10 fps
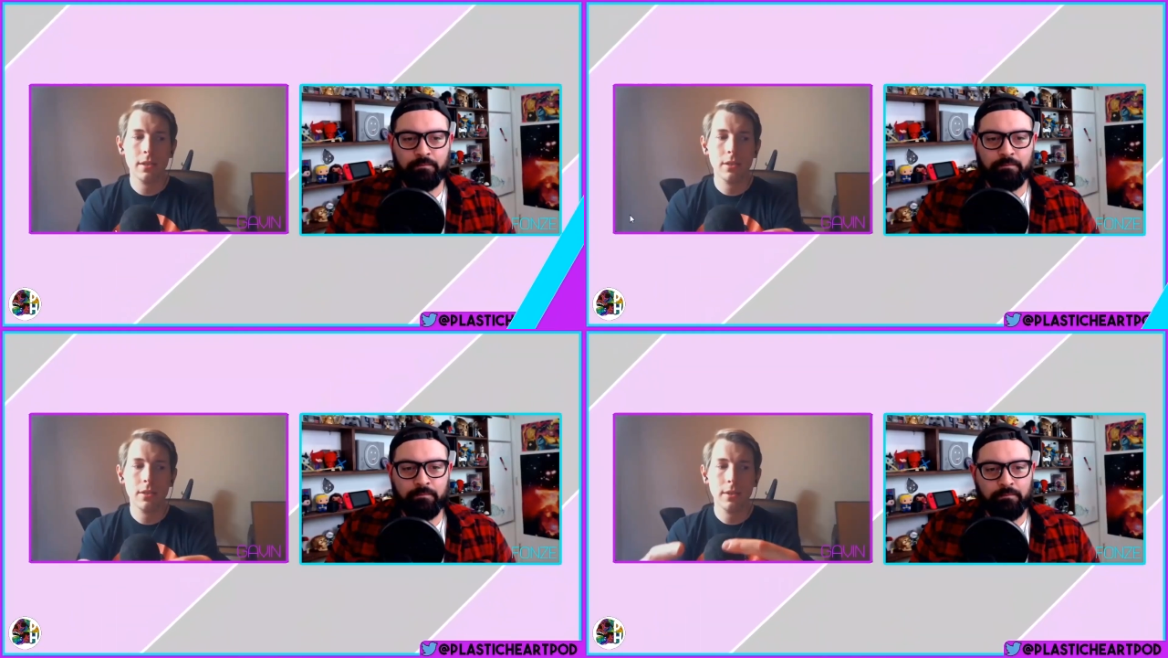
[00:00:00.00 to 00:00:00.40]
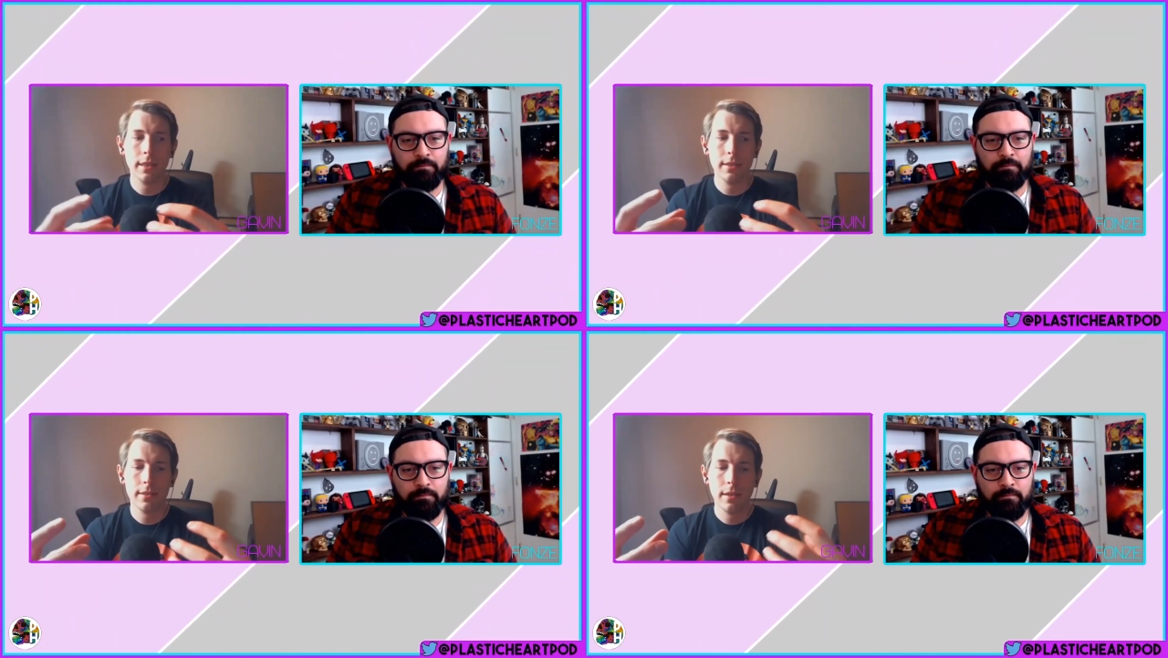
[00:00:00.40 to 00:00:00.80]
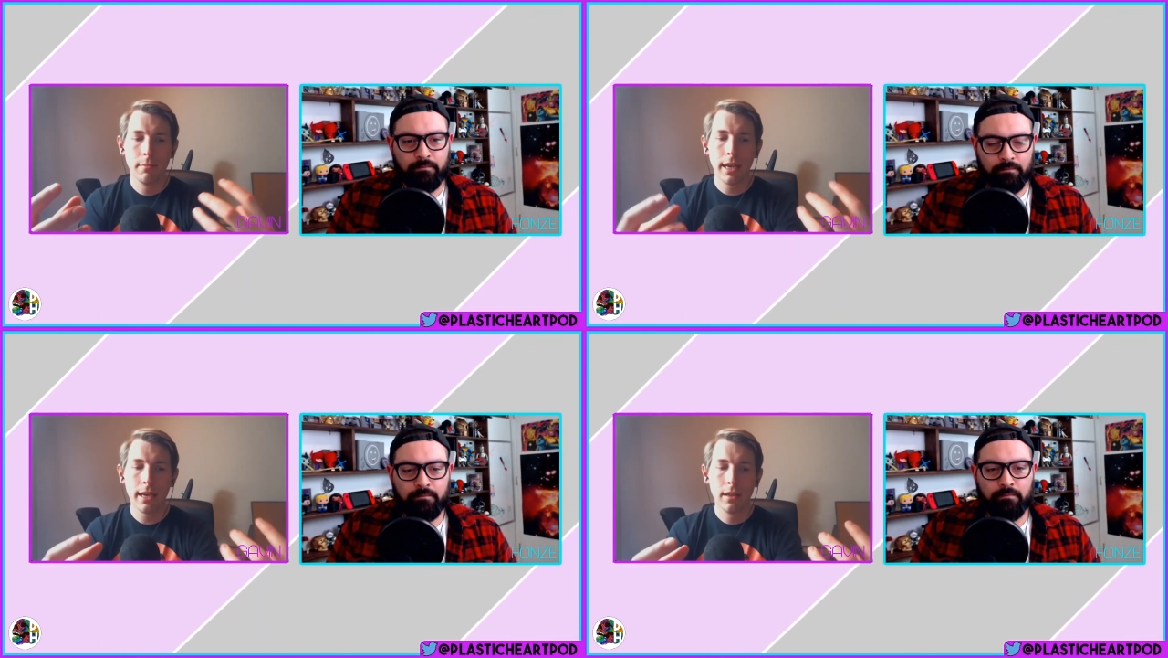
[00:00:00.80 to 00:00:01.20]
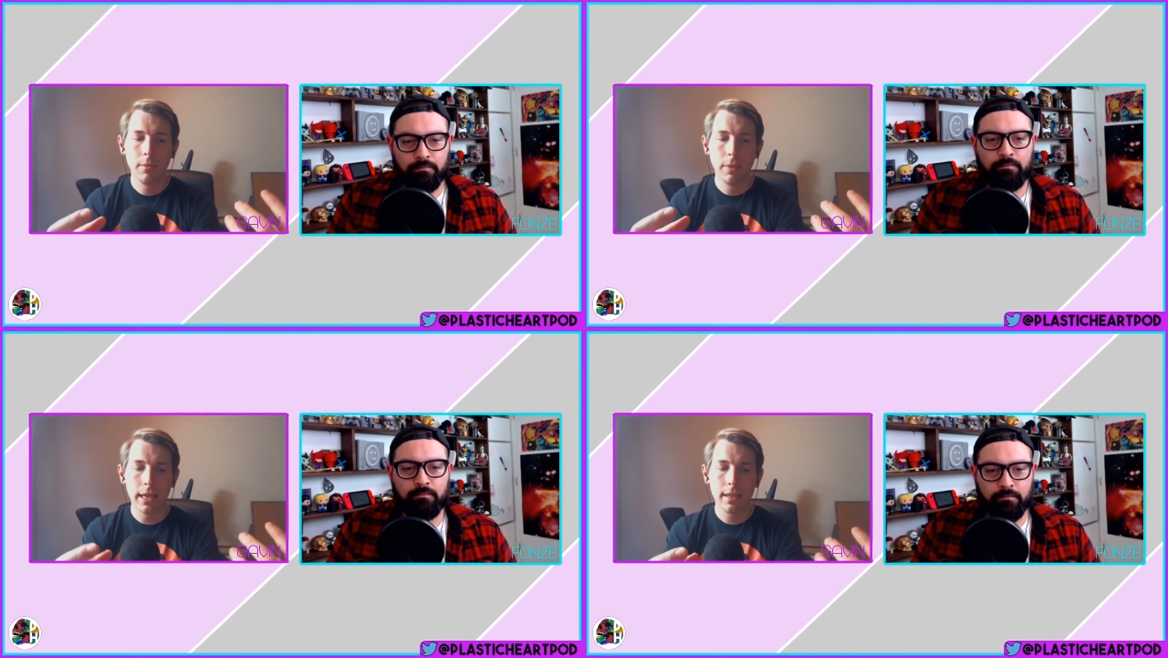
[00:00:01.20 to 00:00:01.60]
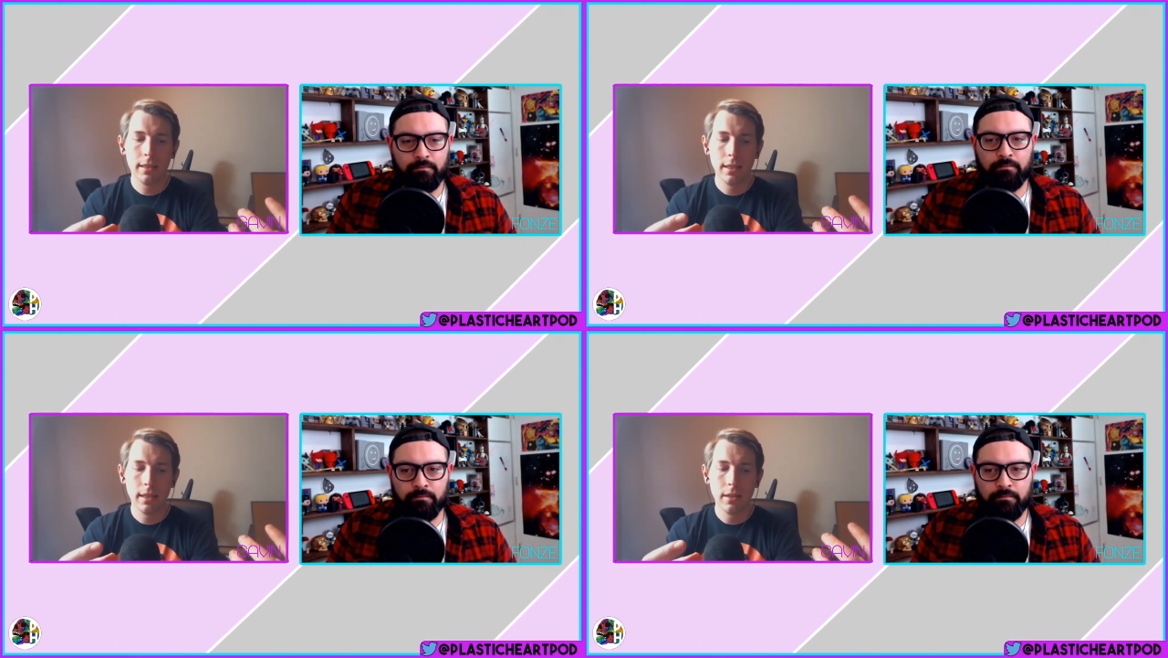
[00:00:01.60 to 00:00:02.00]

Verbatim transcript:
Speaker 1: it too is back in the day,